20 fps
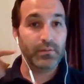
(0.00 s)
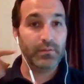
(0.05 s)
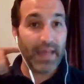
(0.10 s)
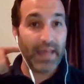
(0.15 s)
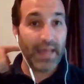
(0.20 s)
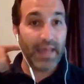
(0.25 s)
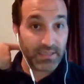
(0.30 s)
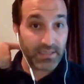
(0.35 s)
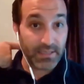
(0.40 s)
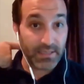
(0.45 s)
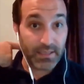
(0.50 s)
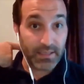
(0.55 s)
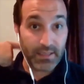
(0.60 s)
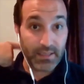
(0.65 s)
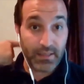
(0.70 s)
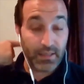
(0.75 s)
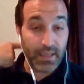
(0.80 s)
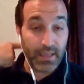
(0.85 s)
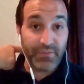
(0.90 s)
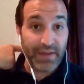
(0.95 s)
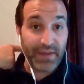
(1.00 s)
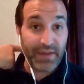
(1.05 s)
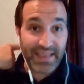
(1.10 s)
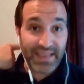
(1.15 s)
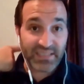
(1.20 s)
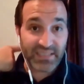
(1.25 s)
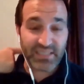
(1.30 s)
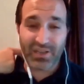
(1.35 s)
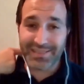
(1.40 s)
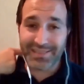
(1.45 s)
That even
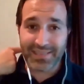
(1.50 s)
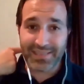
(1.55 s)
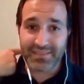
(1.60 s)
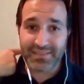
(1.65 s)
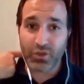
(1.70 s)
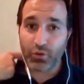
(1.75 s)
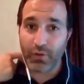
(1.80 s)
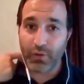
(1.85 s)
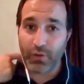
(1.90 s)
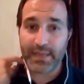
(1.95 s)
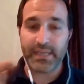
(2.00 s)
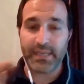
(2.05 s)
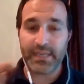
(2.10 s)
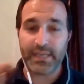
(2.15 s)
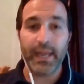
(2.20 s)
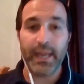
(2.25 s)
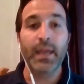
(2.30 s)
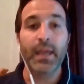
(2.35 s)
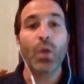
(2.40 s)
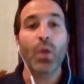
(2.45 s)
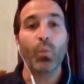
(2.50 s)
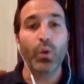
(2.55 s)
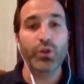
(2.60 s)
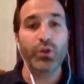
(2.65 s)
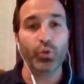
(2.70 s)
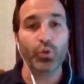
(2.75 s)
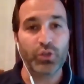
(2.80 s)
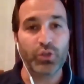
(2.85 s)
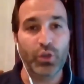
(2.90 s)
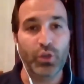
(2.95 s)
exercise doesn't correct it. What
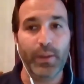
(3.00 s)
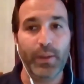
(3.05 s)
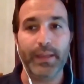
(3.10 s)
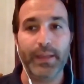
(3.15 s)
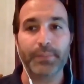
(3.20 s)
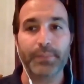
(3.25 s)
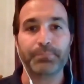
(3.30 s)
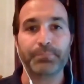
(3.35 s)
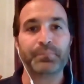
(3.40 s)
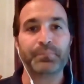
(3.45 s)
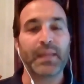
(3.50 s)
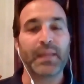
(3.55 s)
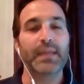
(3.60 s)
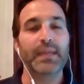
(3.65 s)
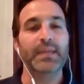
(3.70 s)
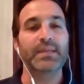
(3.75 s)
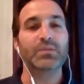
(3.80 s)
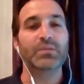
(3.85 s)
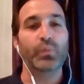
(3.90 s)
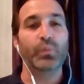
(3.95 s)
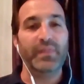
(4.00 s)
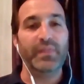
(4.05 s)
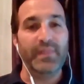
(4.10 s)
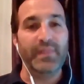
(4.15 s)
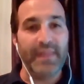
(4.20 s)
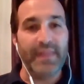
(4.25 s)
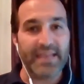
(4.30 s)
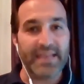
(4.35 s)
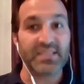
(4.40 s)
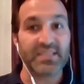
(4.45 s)
you're doing is with
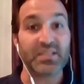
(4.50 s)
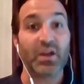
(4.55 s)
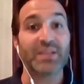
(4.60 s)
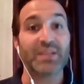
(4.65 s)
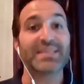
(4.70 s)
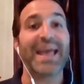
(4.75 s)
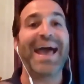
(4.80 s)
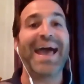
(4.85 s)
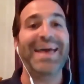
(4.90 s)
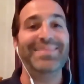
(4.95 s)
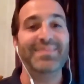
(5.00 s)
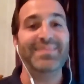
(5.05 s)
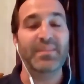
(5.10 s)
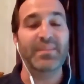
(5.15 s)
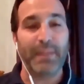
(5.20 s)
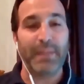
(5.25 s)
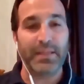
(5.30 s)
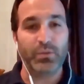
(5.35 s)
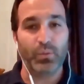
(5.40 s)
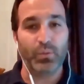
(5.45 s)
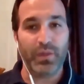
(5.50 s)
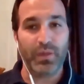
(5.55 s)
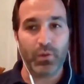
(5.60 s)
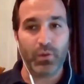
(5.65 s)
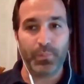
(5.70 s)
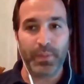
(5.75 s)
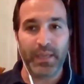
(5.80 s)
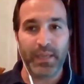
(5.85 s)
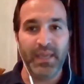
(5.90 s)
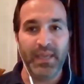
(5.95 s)
the exercise and the manual
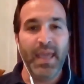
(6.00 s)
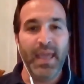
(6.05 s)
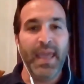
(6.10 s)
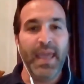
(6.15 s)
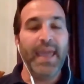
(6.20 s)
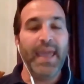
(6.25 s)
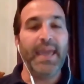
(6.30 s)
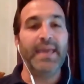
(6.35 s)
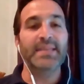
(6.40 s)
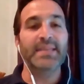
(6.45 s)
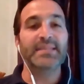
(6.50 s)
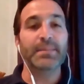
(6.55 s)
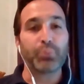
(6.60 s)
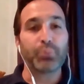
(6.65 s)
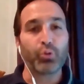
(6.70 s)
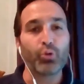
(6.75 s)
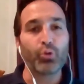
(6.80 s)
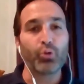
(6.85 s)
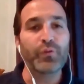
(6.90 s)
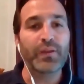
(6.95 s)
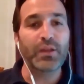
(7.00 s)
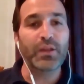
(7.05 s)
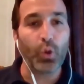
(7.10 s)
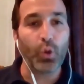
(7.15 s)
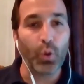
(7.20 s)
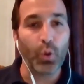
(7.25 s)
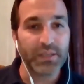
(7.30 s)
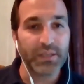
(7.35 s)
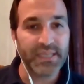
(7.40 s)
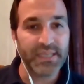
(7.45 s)
therapy is improving the
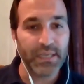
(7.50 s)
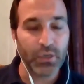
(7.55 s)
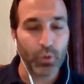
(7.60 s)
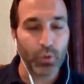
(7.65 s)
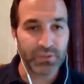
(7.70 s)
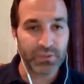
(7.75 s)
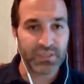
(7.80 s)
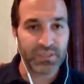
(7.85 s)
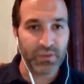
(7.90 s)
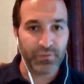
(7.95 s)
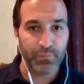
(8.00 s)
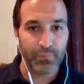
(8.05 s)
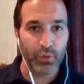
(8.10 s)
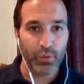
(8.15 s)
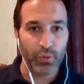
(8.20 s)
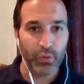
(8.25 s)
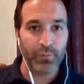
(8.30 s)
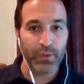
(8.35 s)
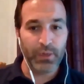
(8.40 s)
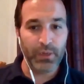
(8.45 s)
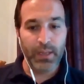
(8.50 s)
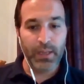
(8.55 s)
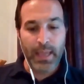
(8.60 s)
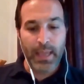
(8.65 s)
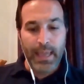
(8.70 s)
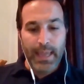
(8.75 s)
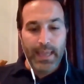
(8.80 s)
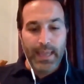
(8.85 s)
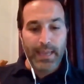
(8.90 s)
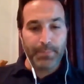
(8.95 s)
quality and quantity of movement,
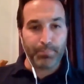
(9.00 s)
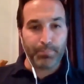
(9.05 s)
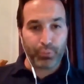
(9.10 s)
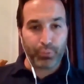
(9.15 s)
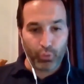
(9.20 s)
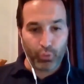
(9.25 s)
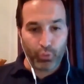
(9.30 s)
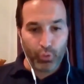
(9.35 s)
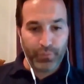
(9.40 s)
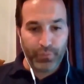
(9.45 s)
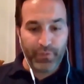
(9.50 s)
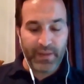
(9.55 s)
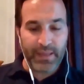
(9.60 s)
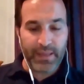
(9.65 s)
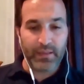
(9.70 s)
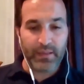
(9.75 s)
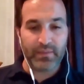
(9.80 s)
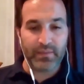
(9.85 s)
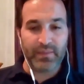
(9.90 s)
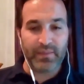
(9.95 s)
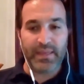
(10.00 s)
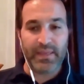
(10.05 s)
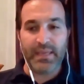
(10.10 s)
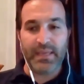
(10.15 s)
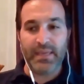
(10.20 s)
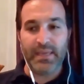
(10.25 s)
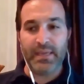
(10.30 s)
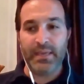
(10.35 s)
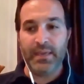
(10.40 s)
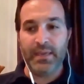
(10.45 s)
improving
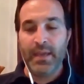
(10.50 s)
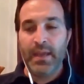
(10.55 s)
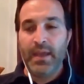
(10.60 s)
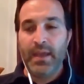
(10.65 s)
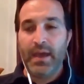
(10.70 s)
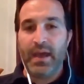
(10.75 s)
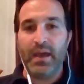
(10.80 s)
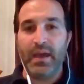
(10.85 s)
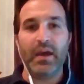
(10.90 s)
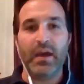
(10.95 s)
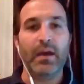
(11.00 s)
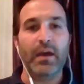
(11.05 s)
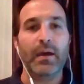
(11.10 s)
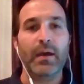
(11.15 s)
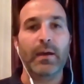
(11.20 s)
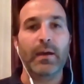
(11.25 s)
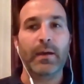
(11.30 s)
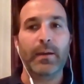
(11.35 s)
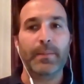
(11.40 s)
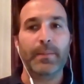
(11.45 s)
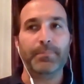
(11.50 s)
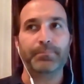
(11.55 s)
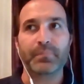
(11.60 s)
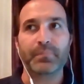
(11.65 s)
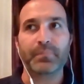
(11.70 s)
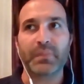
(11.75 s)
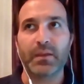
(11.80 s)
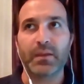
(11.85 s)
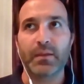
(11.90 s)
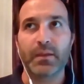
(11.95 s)
the um,
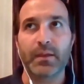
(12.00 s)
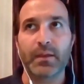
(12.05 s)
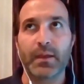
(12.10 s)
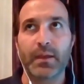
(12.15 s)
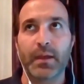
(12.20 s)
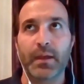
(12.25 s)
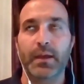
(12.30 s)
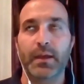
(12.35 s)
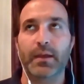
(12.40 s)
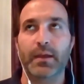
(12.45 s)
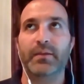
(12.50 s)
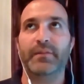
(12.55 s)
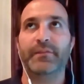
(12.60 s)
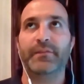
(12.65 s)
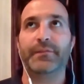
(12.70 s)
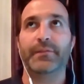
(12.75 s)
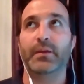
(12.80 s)
uh,